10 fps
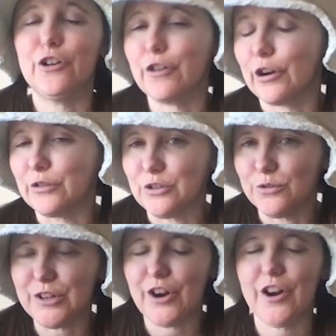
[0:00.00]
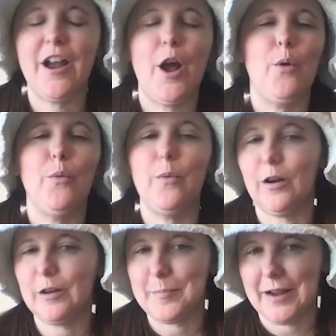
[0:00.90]
a Grow user,
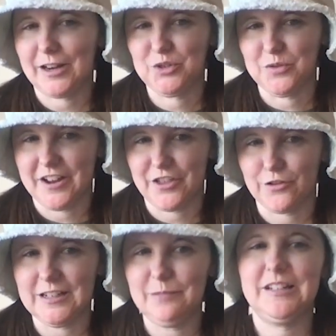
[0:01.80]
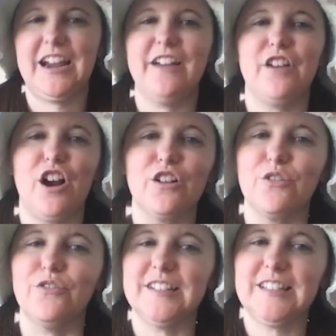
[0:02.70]
welcome back to another deep dive. Our
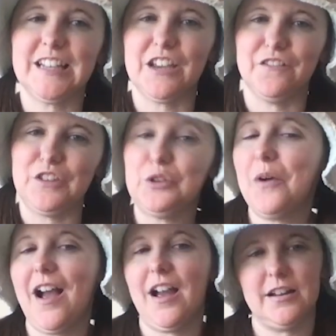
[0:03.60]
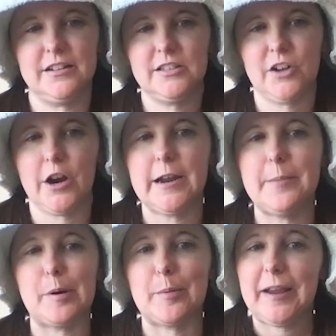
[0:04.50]
goal is to give you a head start
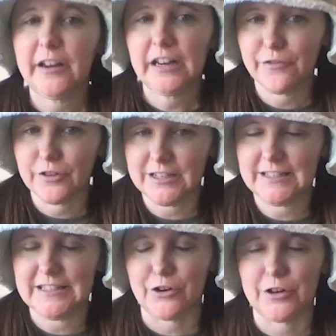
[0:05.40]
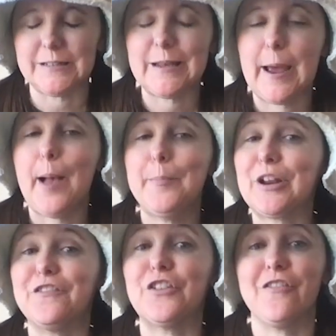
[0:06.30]
in preparing for this series, but
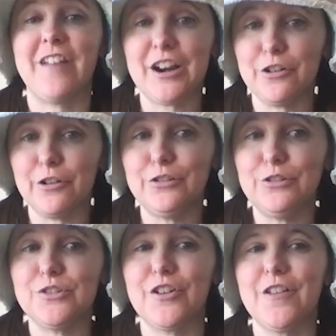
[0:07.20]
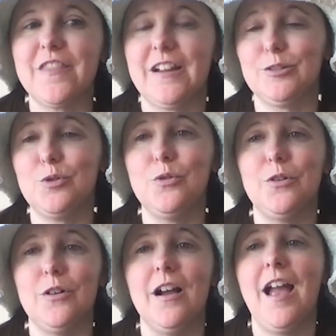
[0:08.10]
if you're not a Grow user, that's
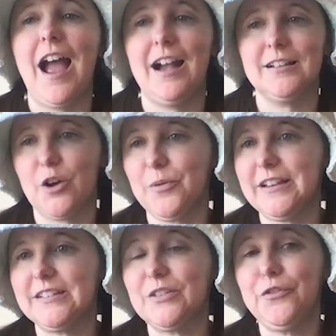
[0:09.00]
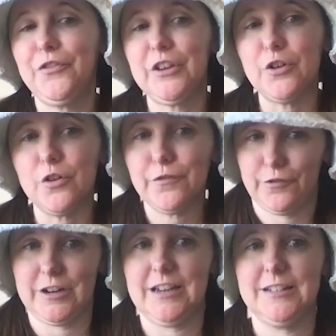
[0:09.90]
cool. As always, feel
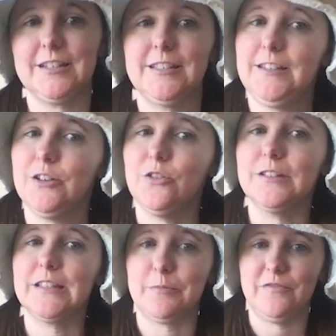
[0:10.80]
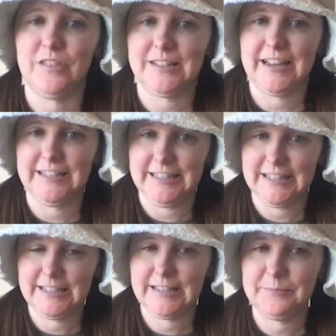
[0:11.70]
free to steal some of these
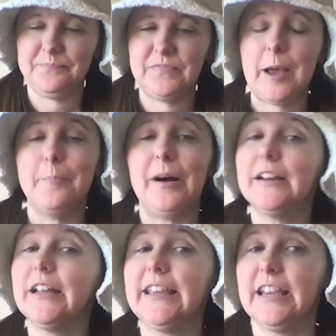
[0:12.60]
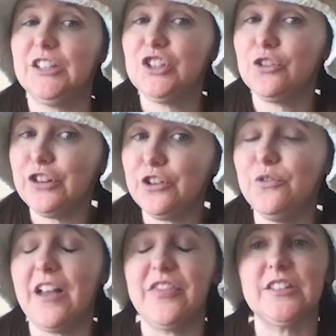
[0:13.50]
ideas. But in case you're
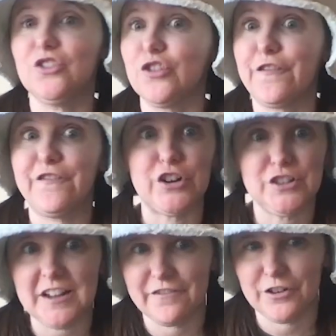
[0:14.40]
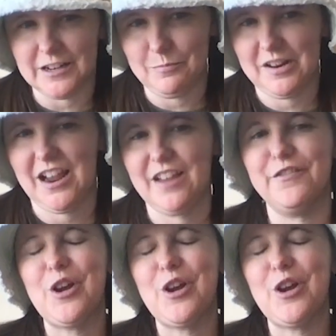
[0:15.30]
new and this is your first ever deep dive,